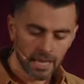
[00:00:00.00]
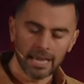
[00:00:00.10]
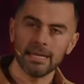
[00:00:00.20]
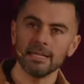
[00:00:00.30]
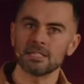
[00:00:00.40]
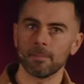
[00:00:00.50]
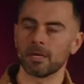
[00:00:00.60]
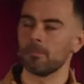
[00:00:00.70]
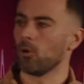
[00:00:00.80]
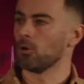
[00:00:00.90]
And here's
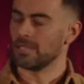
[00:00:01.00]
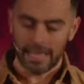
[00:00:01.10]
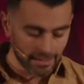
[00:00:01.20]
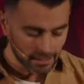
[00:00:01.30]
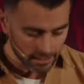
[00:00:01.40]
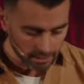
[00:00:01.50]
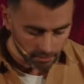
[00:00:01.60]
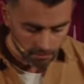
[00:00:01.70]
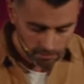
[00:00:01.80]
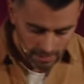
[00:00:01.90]
something important to add here.
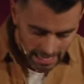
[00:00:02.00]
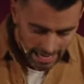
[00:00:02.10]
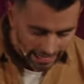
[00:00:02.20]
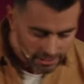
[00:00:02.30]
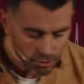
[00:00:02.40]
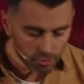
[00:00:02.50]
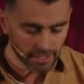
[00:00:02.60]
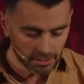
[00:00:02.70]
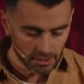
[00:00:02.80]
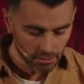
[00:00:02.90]
As you
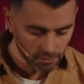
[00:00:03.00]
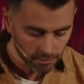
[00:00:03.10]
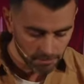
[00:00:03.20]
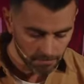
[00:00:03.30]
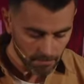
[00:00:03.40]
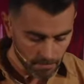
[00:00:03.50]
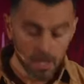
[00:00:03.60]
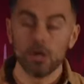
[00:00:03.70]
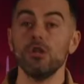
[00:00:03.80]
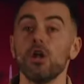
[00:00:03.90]
get to
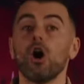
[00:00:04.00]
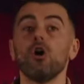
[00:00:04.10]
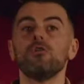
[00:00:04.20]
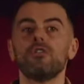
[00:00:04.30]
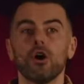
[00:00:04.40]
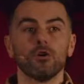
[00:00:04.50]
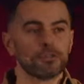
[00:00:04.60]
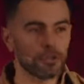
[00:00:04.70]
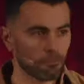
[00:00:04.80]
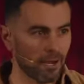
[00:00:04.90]
know
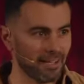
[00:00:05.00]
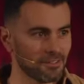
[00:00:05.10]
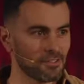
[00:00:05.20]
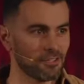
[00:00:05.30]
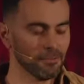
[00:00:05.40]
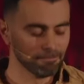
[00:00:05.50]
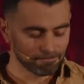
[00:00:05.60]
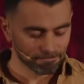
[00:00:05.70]
those around you,